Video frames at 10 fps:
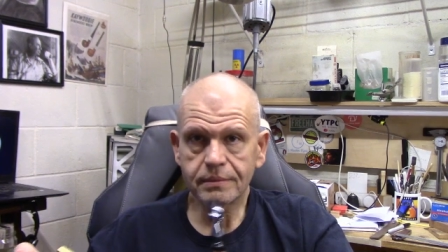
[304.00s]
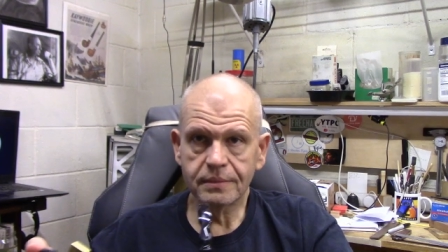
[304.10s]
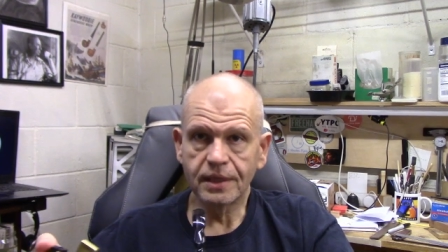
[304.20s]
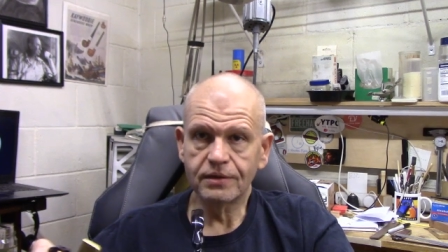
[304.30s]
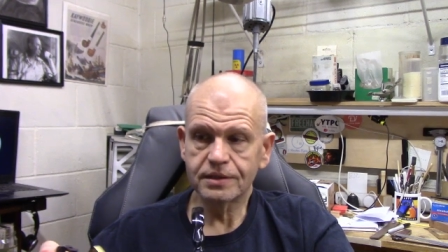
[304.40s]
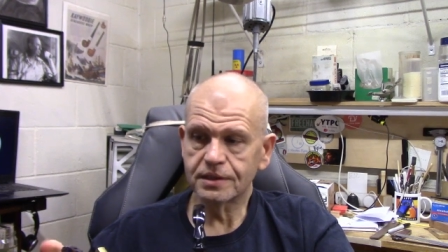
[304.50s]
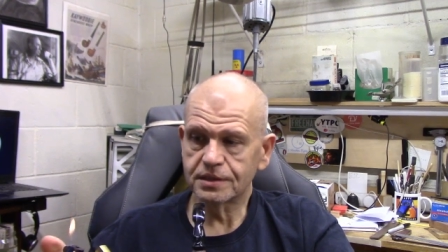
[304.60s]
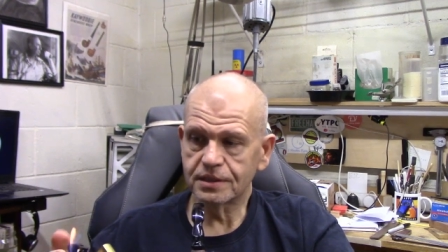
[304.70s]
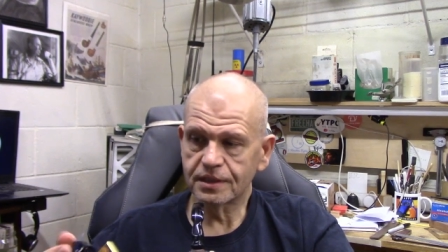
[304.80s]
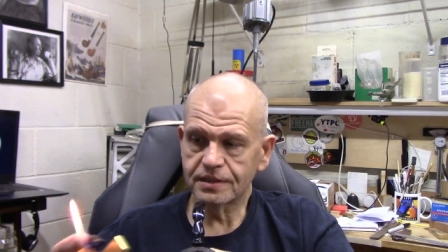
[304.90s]
you know, just as
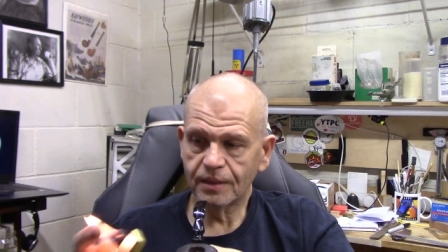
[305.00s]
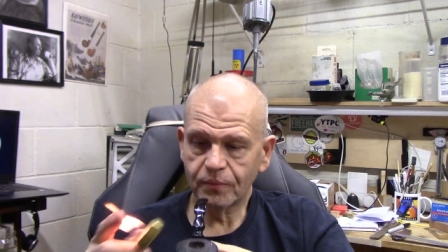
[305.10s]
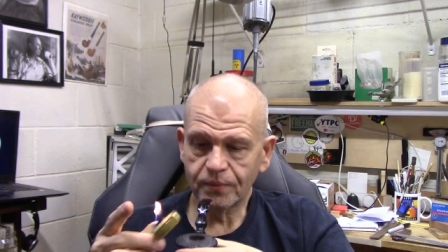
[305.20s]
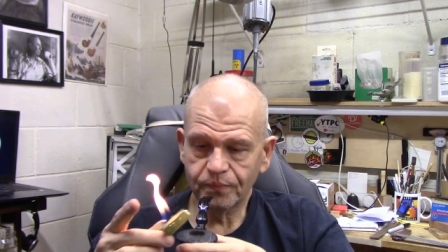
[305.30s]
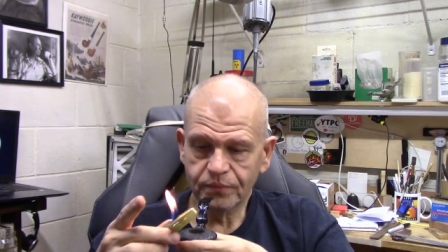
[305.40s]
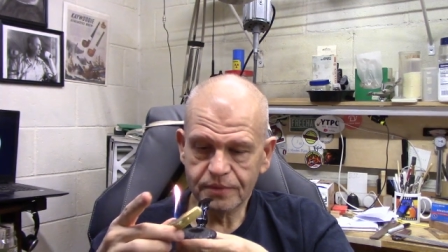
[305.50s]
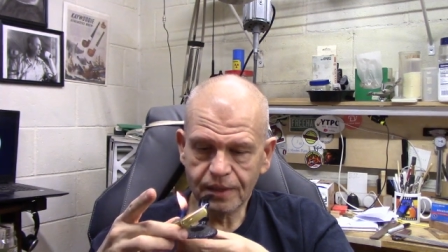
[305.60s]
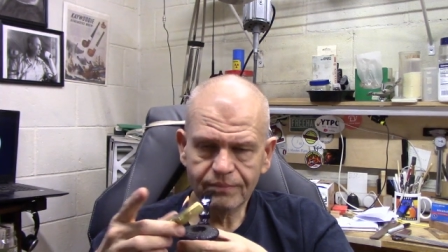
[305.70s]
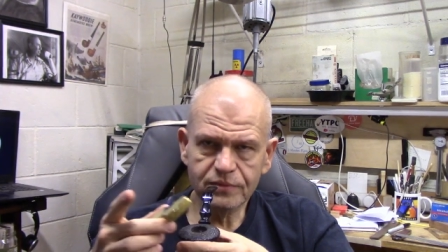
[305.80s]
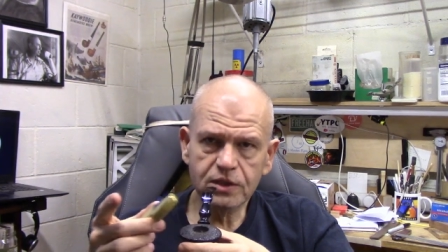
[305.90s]
an example. So
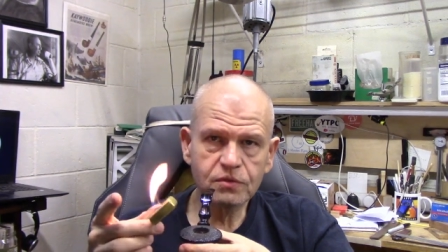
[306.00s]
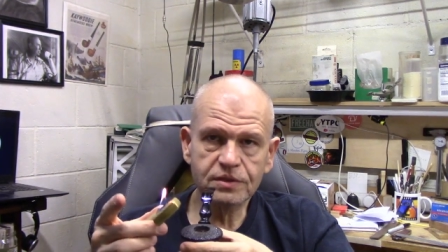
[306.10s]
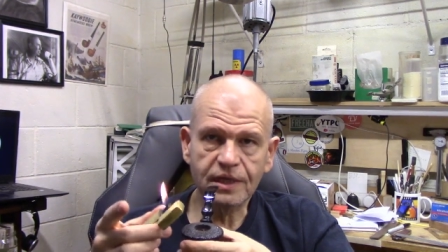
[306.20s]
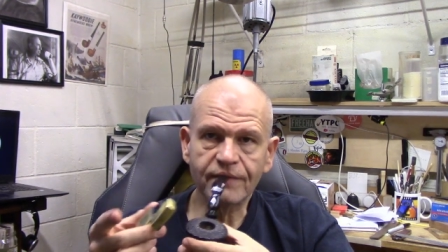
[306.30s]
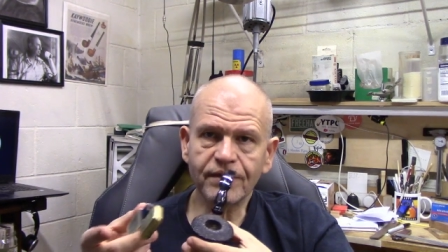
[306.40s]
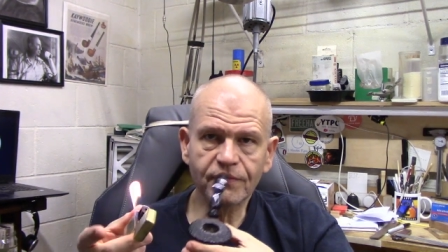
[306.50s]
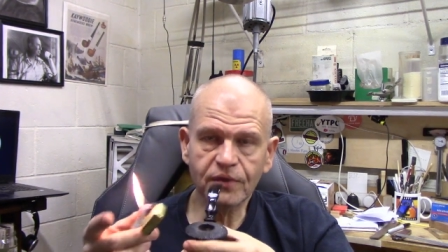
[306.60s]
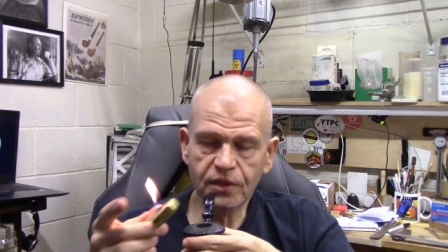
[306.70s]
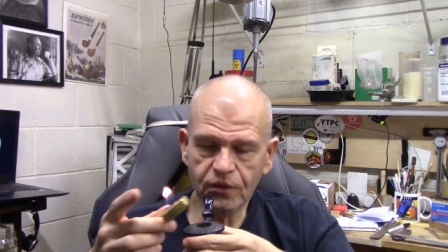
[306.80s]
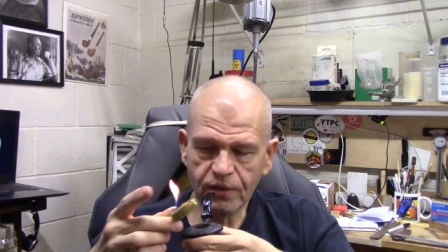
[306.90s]
it's interesting. I've never really
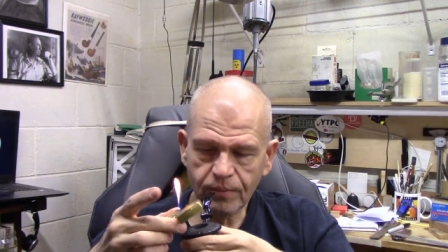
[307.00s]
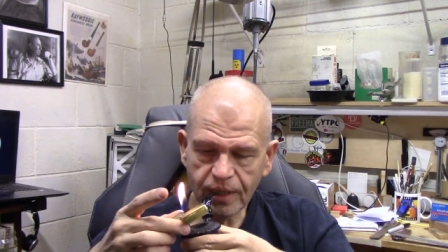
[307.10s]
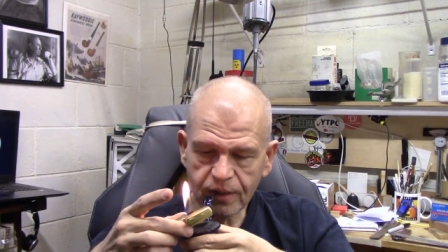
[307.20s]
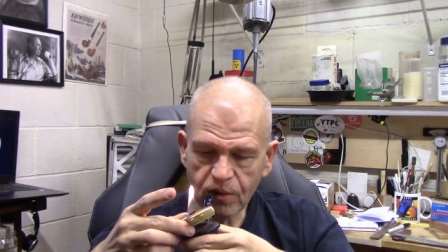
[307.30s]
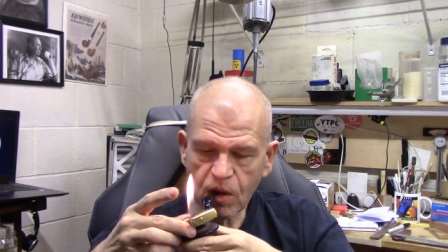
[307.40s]
thought about it.